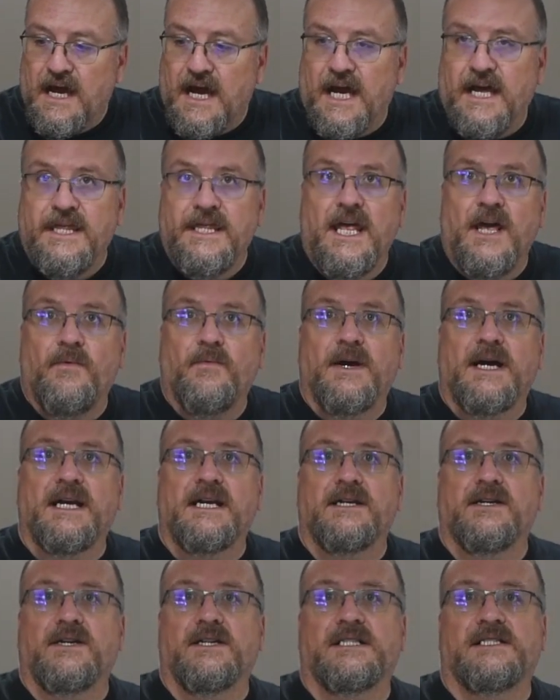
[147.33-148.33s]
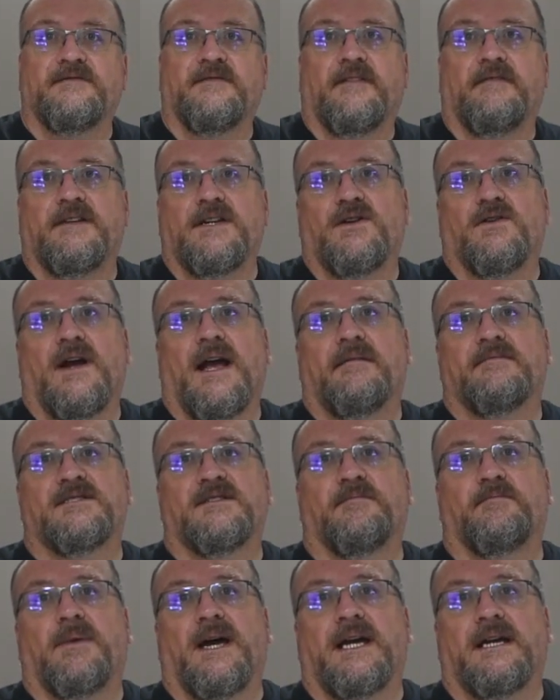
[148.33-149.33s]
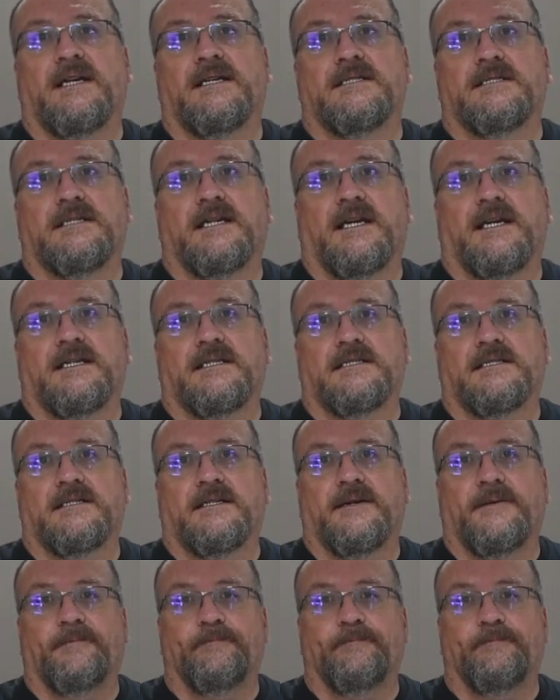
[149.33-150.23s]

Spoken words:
And then we're going to use 50 grams of baker's yeast.